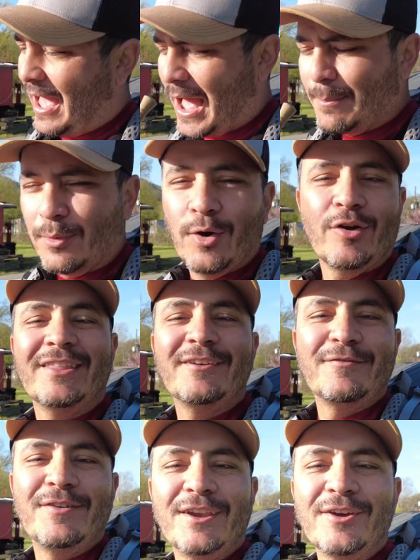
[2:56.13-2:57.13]
Uploaded
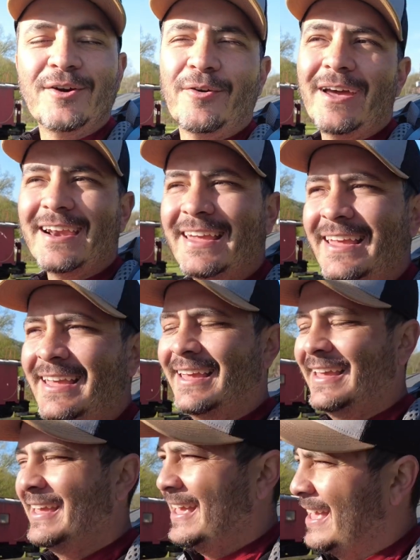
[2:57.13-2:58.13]
the video already,
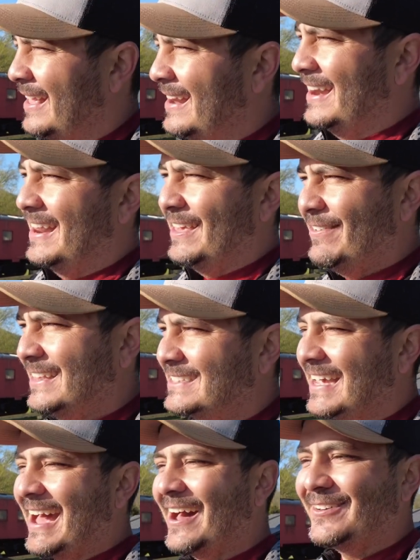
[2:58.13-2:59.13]
leaving
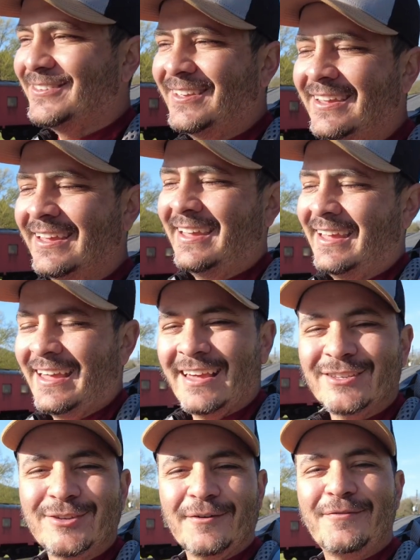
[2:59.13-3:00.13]
town.
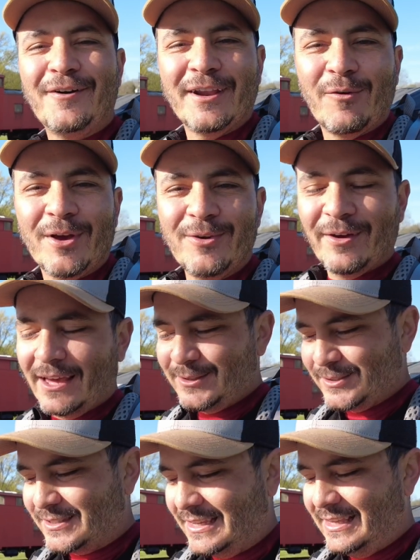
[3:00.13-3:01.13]
So funny when you get
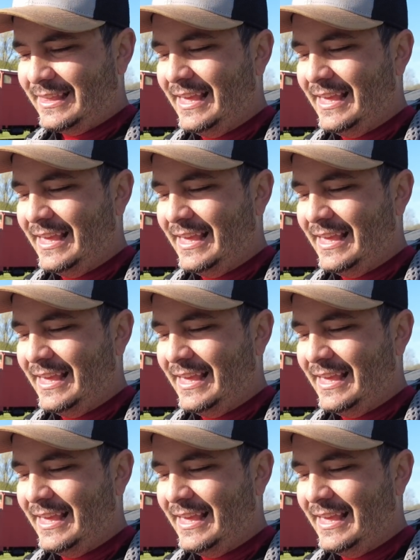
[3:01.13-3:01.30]
to see